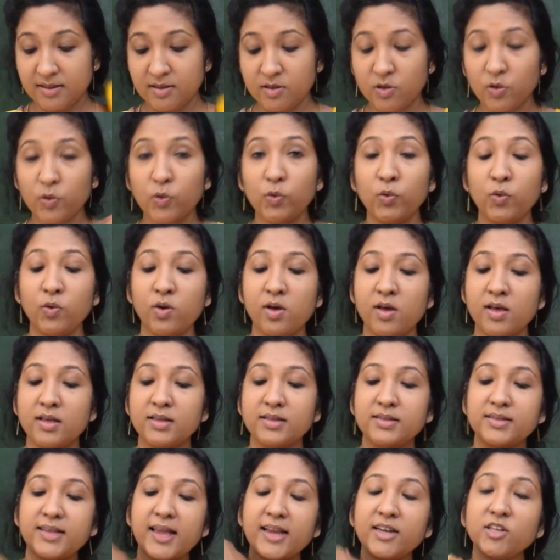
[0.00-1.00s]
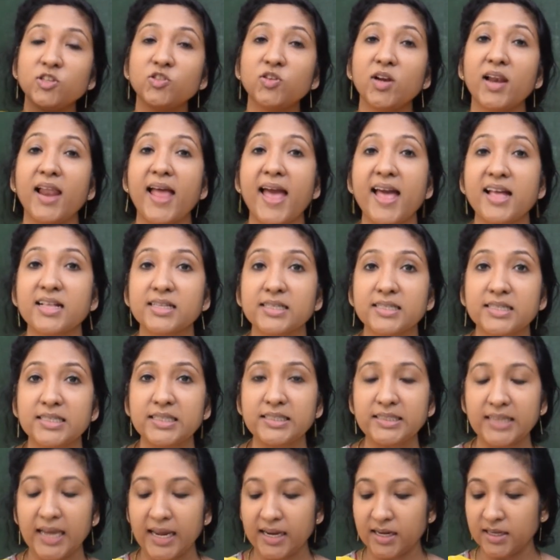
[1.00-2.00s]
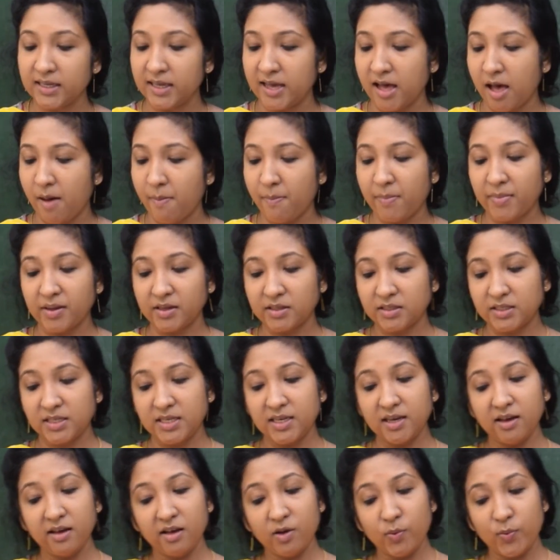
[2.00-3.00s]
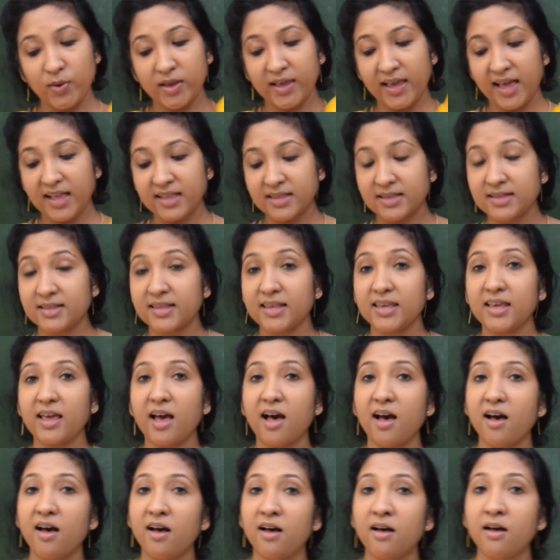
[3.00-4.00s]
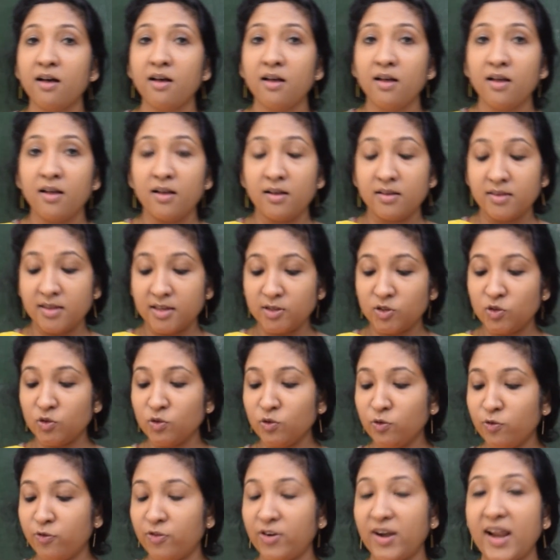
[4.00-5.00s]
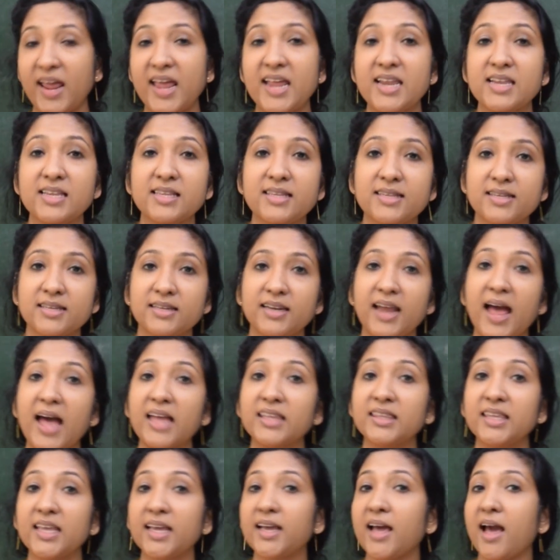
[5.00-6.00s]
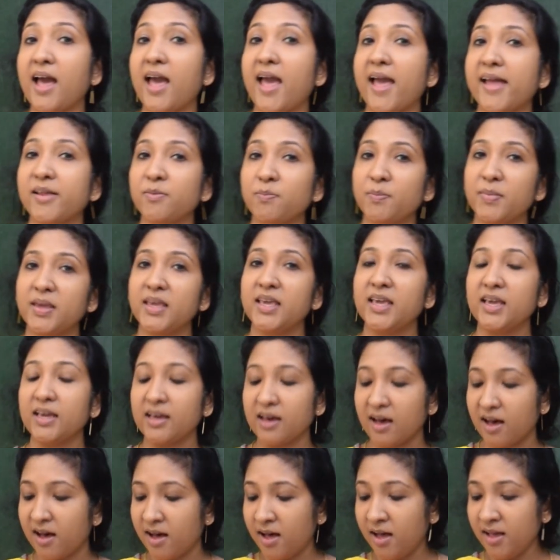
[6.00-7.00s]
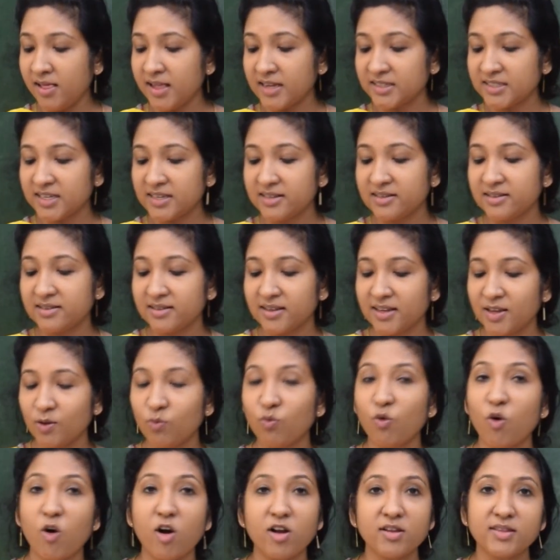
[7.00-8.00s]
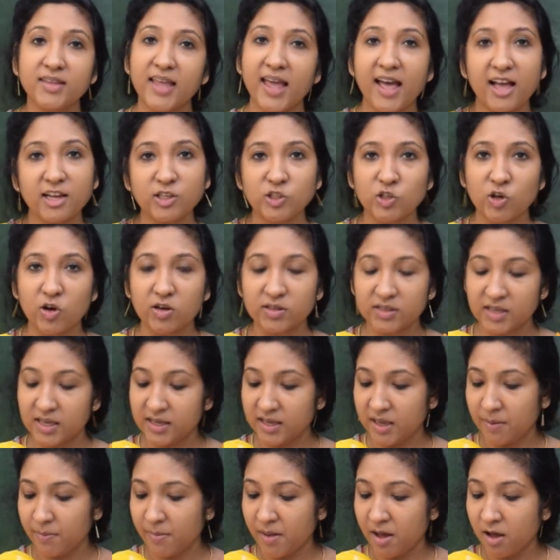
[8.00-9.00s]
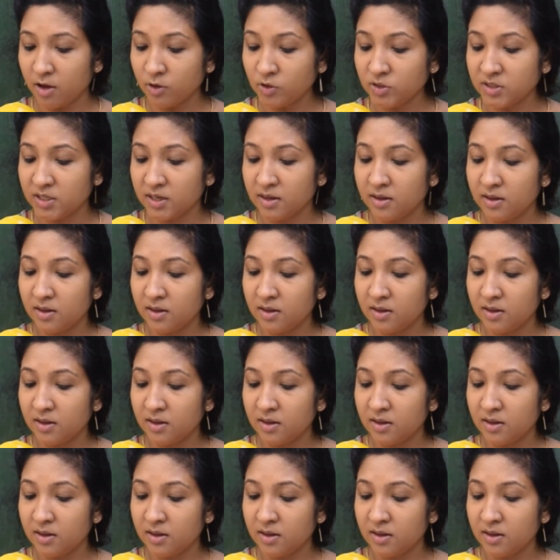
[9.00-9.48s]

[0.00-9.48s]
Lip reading: so central and state government. Here we can see a the two friends Radhika and Mihika. Let us see what they are talking about.